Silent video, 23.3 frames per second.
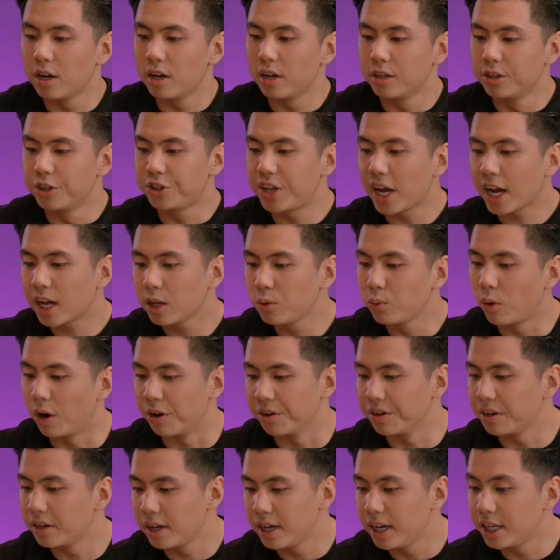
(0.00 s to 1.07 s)
The second one
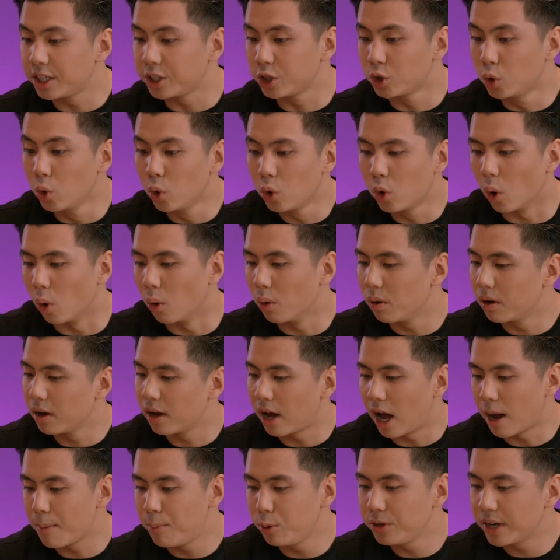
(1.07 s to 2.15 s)
is Google.
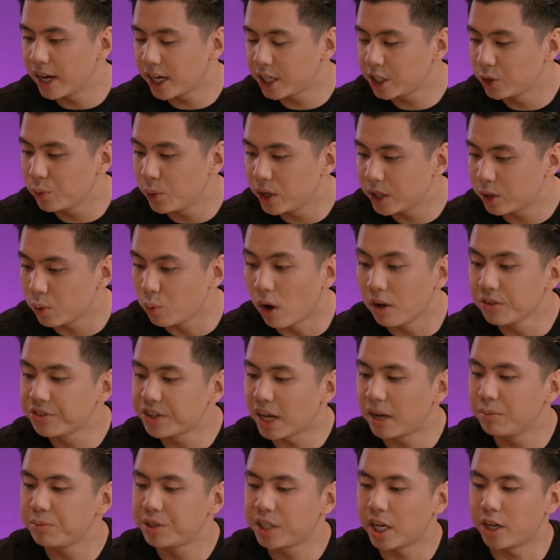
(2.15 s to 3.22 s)
I put next to it
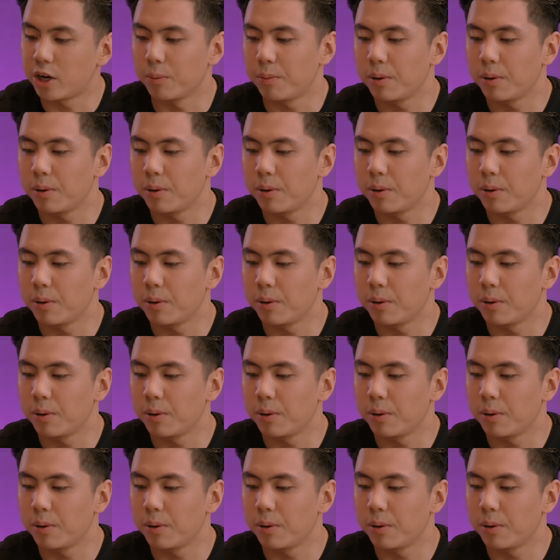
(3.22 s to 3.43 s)
one-time setup,